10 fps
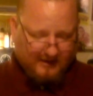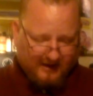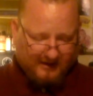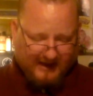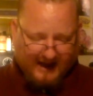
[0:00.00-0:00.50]

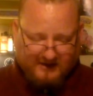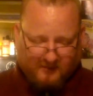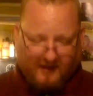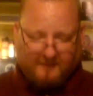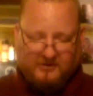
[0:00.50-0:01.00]
And that's
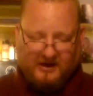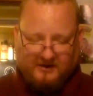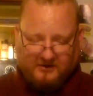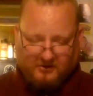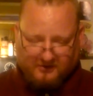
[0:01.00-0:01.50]
what I'm trying
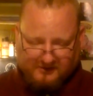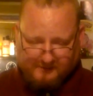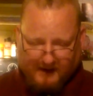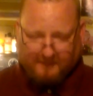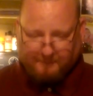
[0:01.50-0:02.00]
to do is
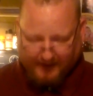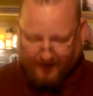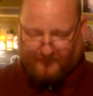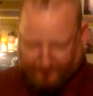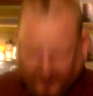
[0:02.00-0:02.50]
make
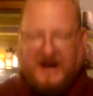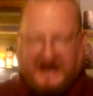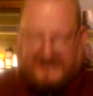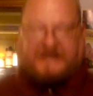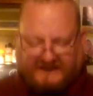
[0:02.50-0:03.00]
beer fun
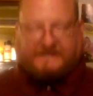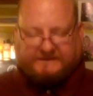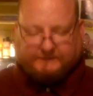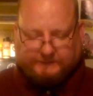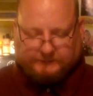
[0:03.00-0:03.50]
again.